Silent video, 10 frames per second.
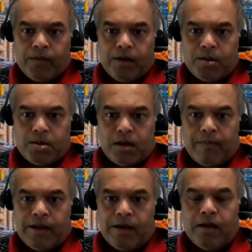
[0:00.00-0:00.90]
Yes, I
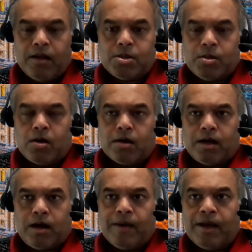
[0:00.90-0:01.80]
mean, it's not,
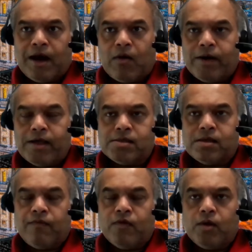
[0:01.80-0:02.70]
I mean, nowadays,
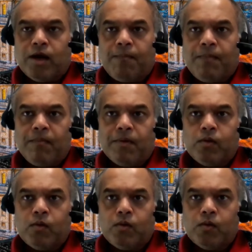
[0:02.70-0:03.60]
if you look at people
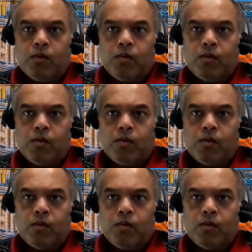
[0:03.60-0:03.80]
who